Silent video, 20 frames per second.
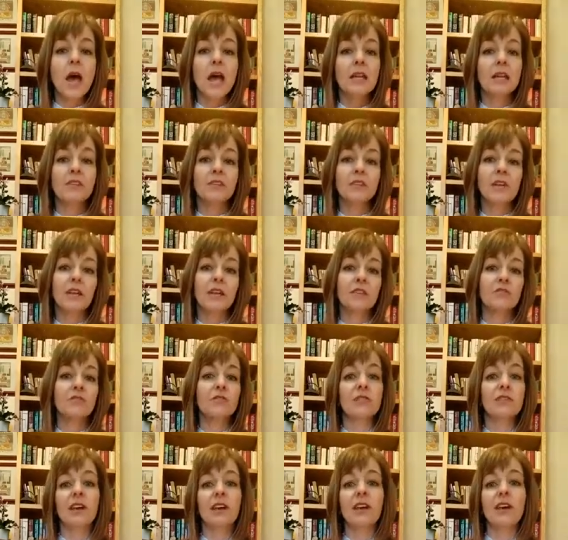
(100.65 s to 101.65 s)
And if the
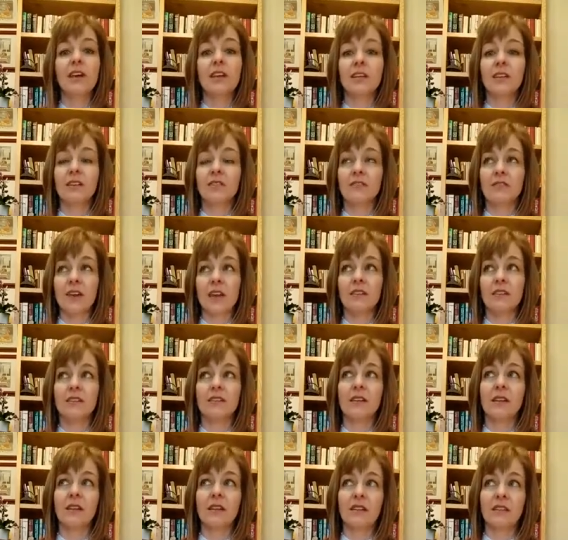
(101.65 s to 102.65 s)
answer to any of that
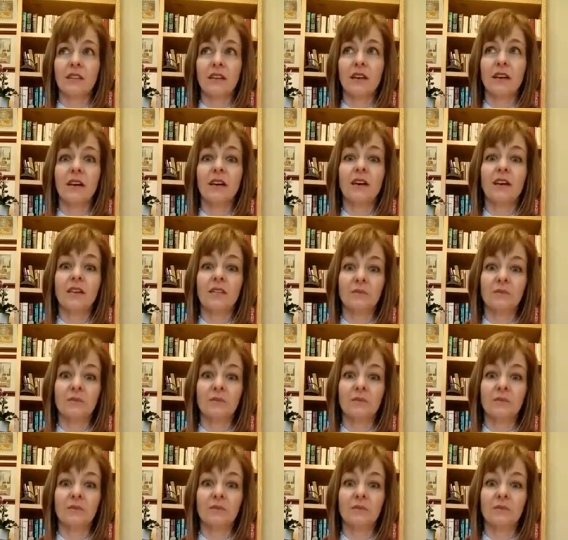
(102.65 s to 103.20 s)
is like, yeah,